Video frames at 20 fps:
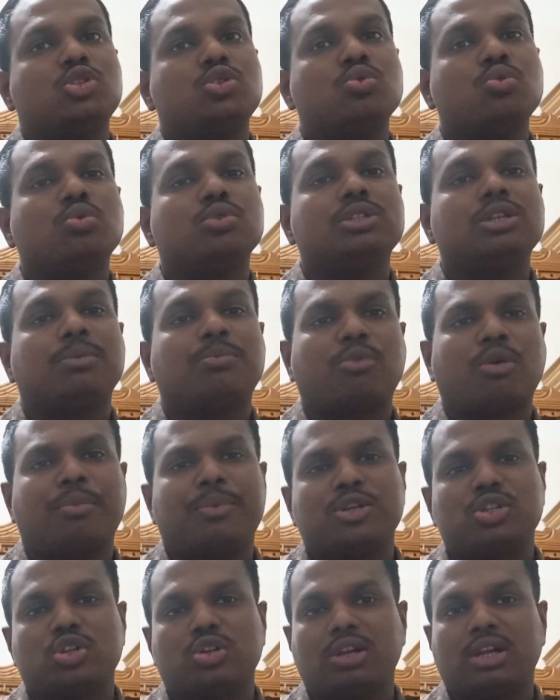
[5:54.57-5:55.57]
choose a
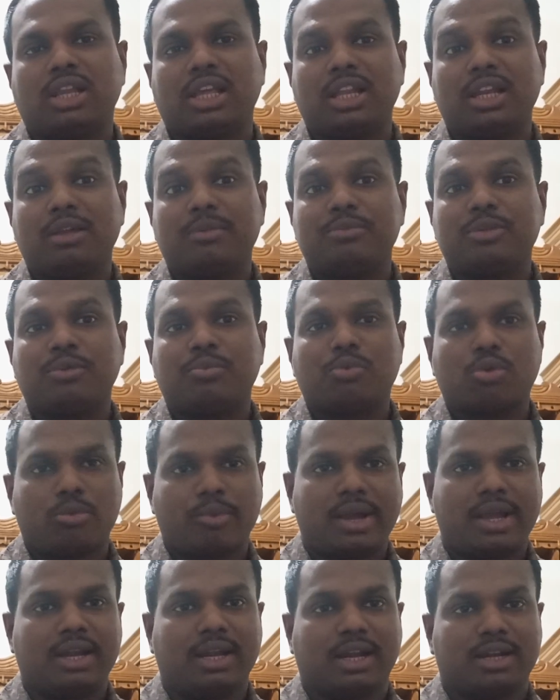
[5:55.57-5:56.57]
professional NMT
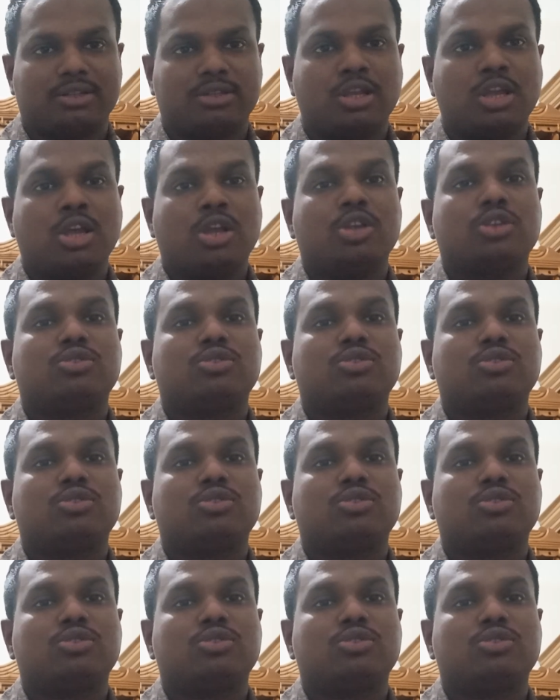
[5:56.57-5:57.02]
providers.